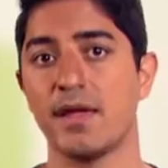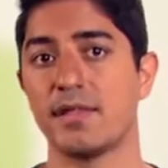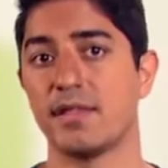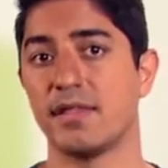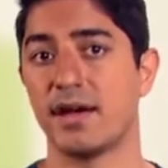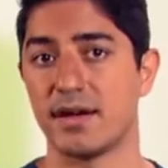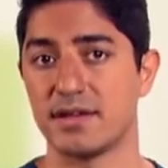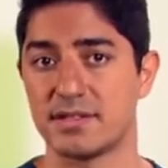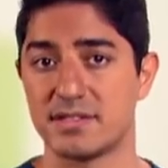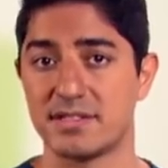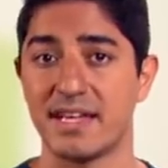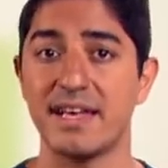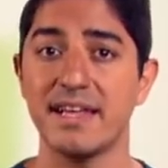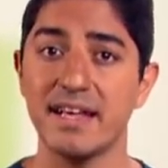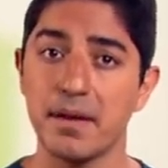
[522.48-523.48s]
Thus,
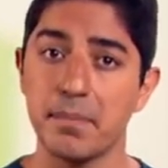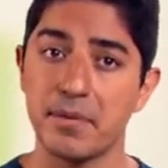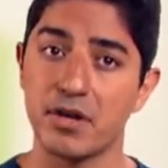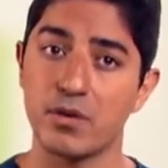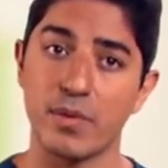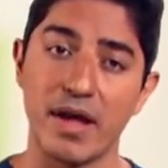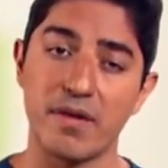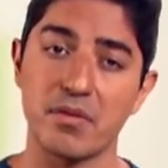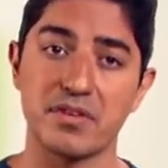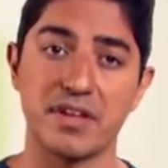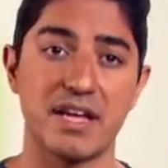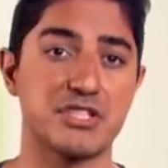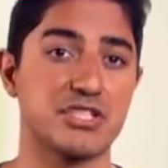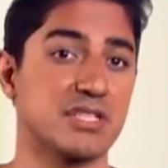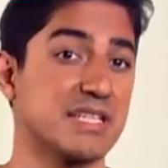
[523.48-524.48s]
setting up an away
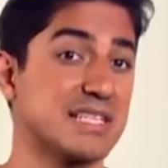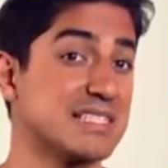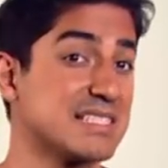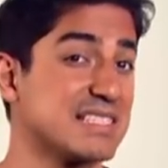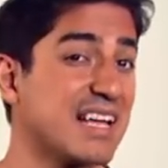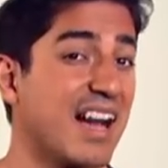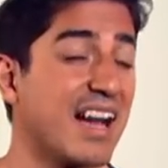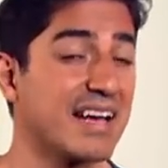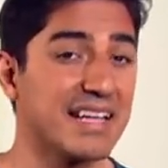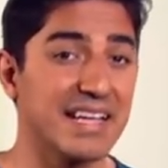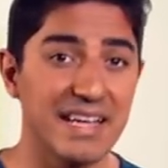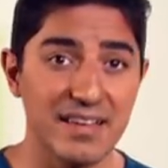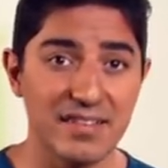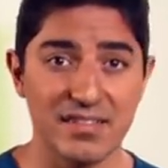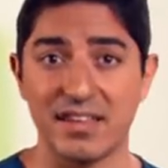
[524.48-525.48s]
rotation is not
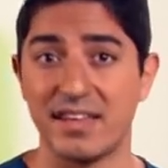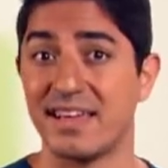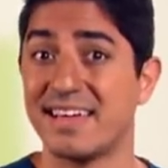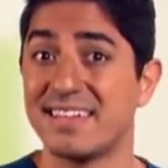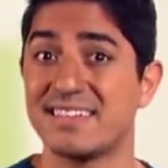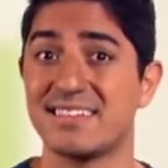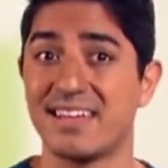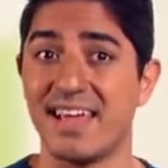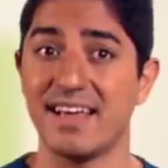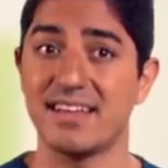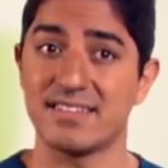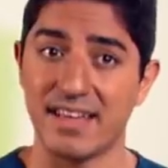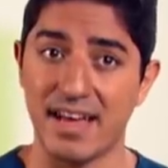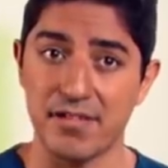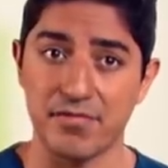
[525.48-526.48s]
easy. It
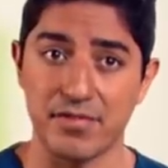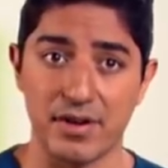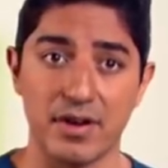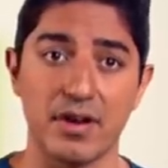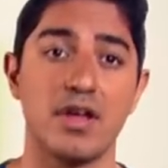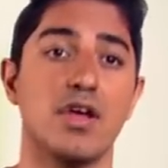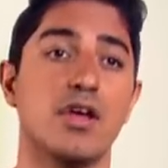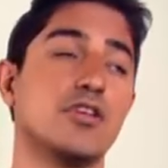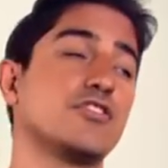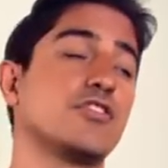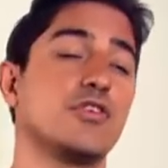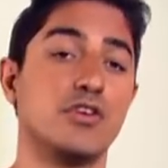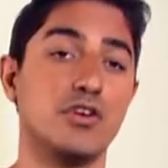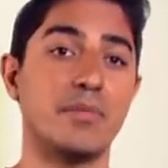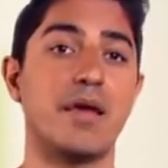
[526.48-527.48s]
takes effort. So
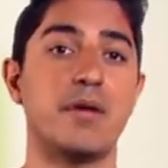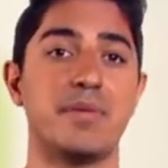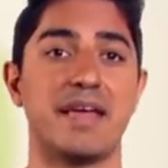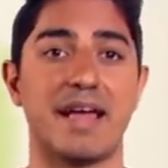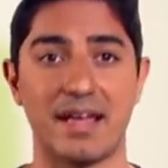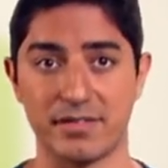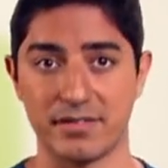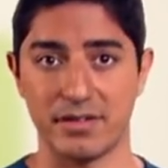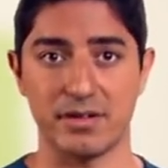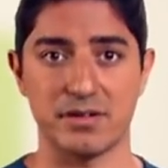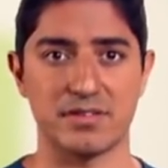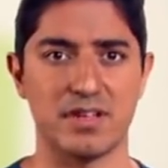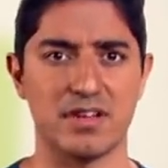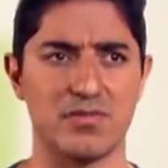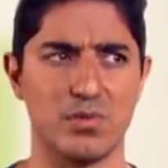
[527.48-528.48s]
you may be asking
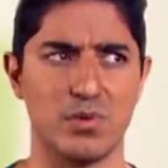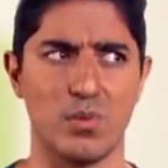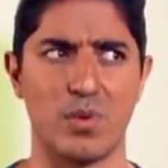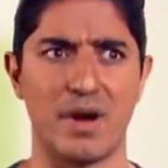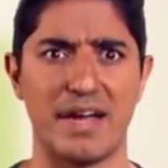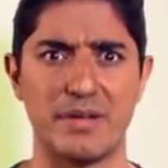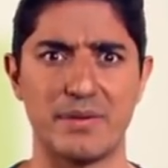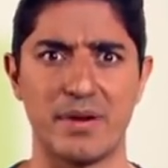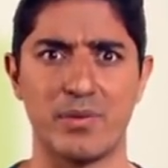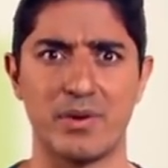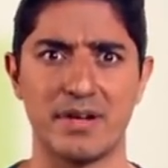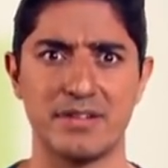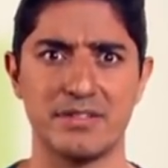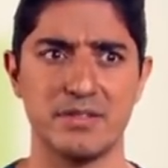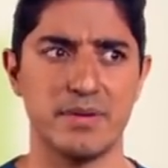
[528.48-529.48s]
yourself, well, why do I want
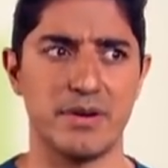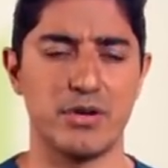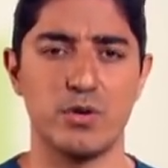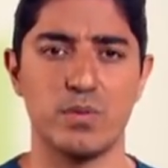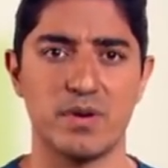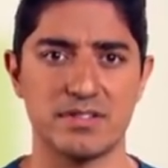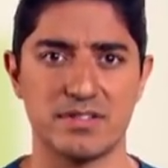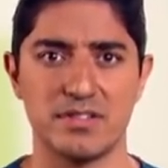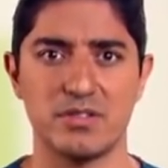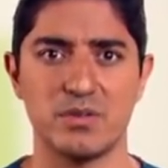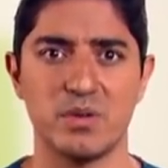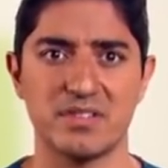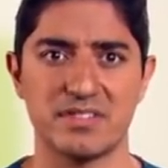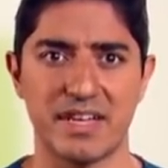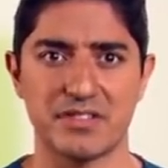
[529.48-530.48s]
to do it? Who wants to do
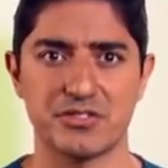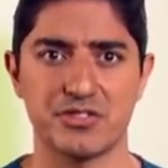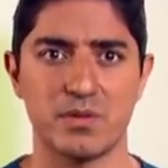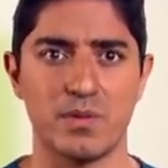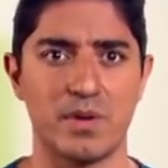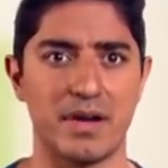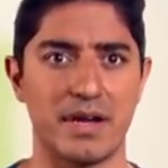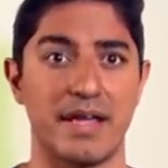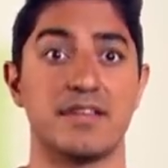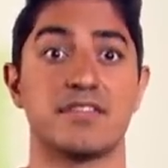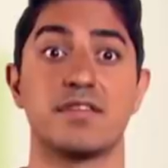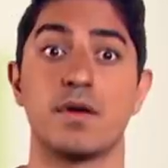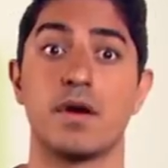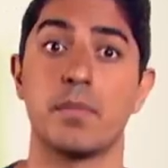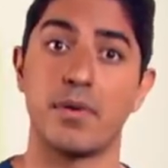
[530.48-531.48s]
all this extra work? Is
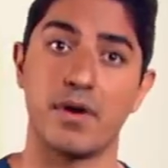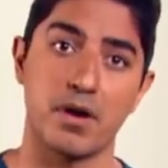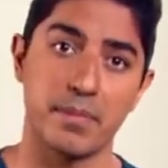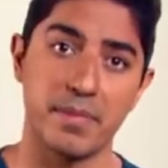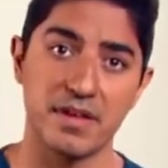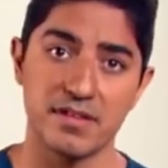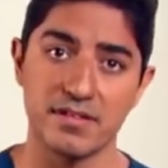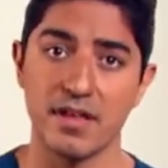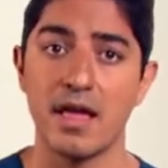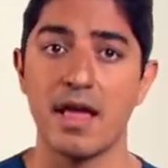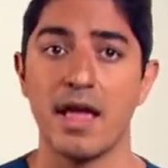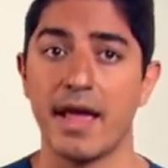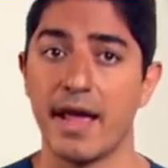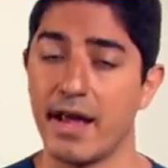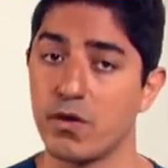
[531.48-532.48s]
there a purpose?
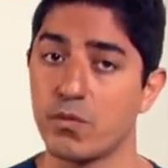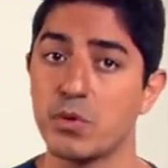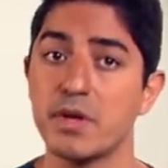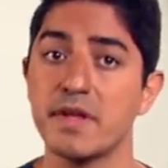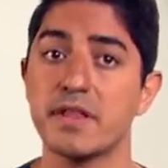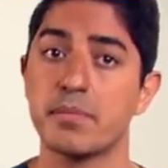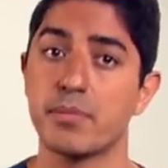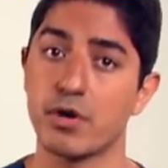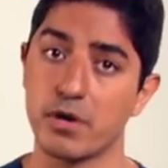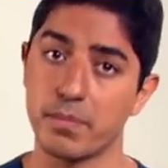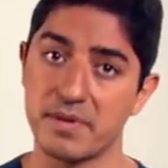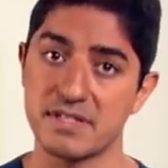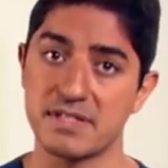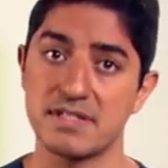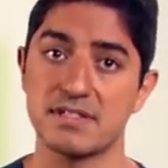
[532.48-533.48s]
And really, the
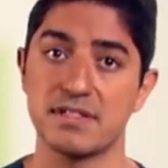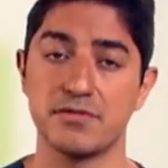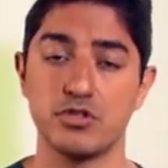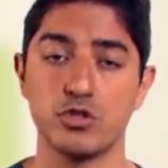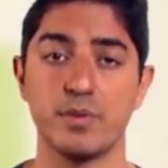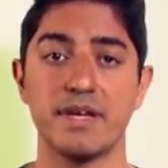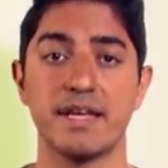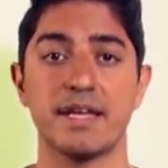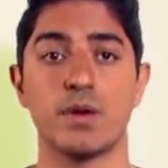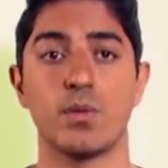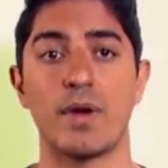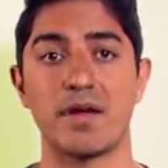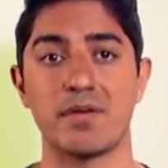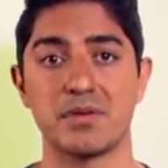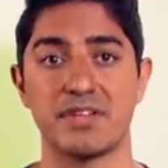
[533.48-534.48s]
purposes of doing an
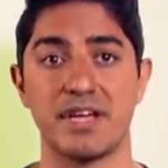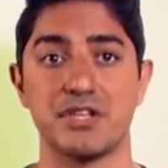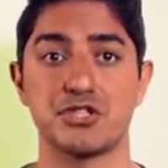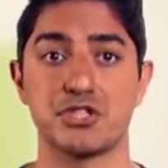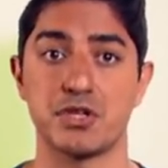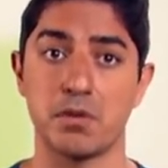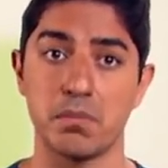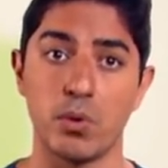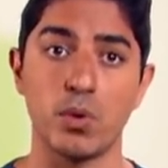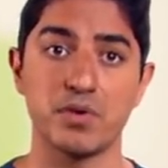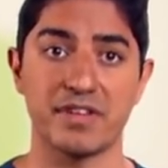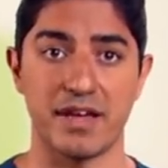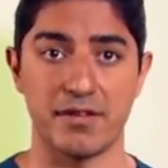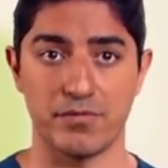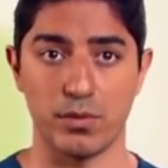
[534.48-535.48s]
away rotation are
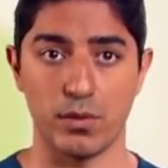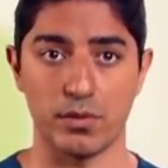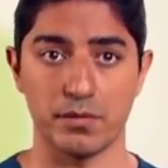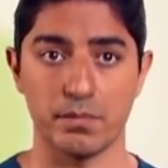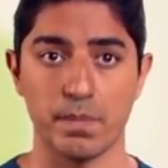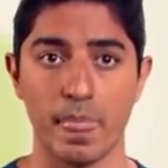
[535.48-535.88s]
multifold.